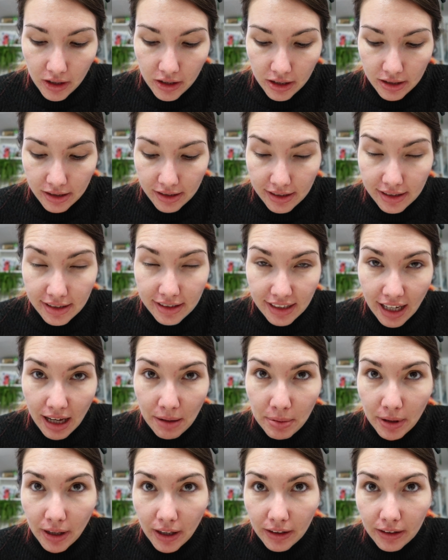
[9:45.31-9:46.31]
is just
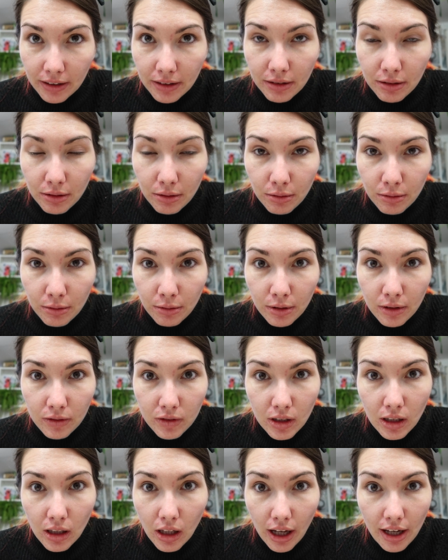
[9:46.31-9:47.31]
sapping all
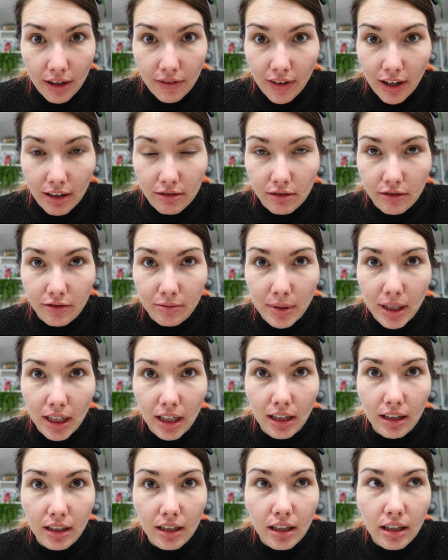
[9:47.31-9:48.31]
of the life out of
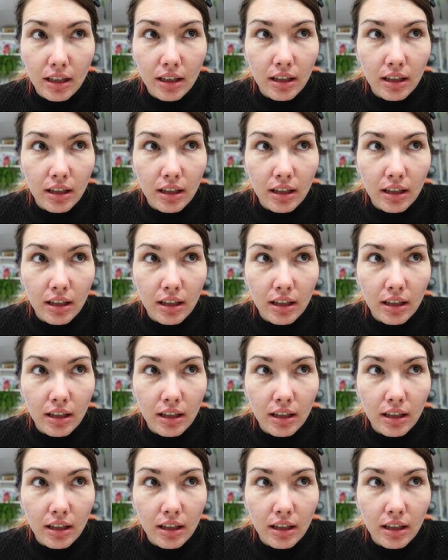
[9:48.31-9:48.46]
me,